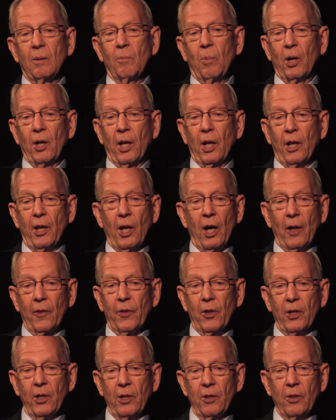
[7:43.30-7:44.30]
but I doubt
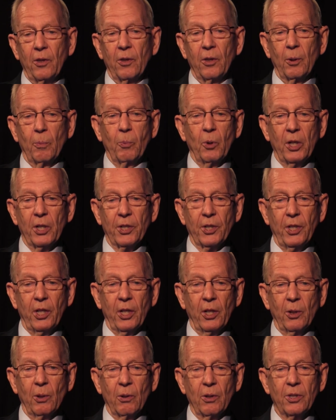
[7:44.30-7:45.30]
that either the
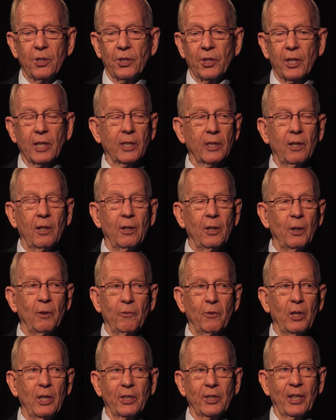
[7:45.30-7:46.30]
President or the Secretary of
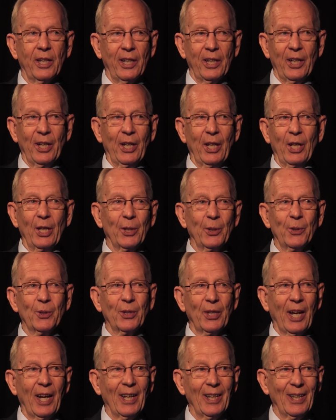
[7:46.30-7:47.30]
Defense had any
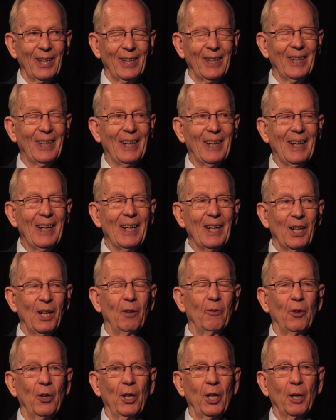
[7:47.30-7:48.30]
understanding
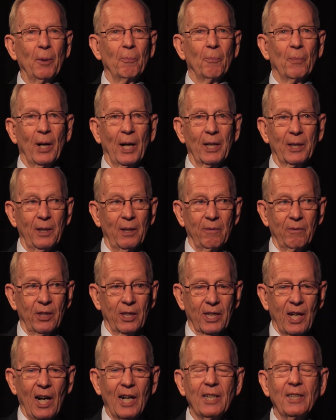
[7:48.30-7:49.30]
of the impact of
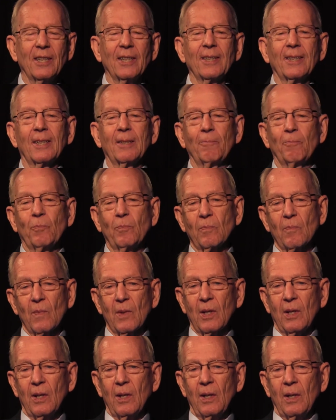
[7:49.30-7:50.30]
the guidance.
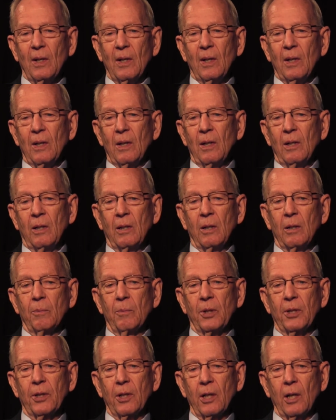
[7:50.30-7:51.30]

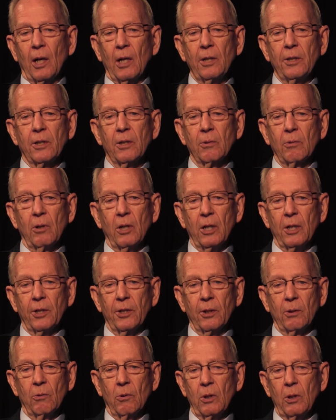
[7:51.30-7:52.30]
But the guidance was
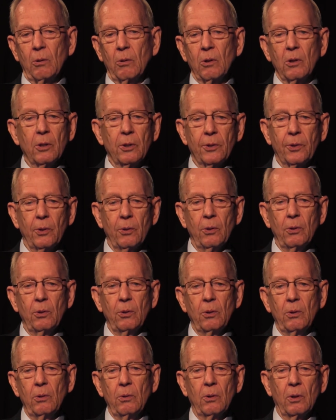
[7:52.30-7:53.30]
that we were
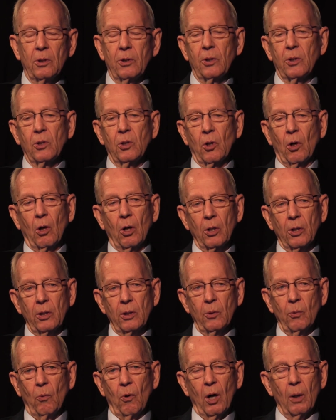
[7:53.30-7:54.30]
to
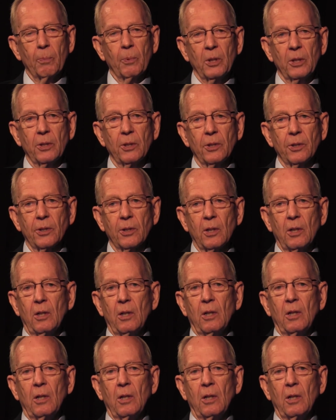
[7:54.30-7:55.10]
target weapons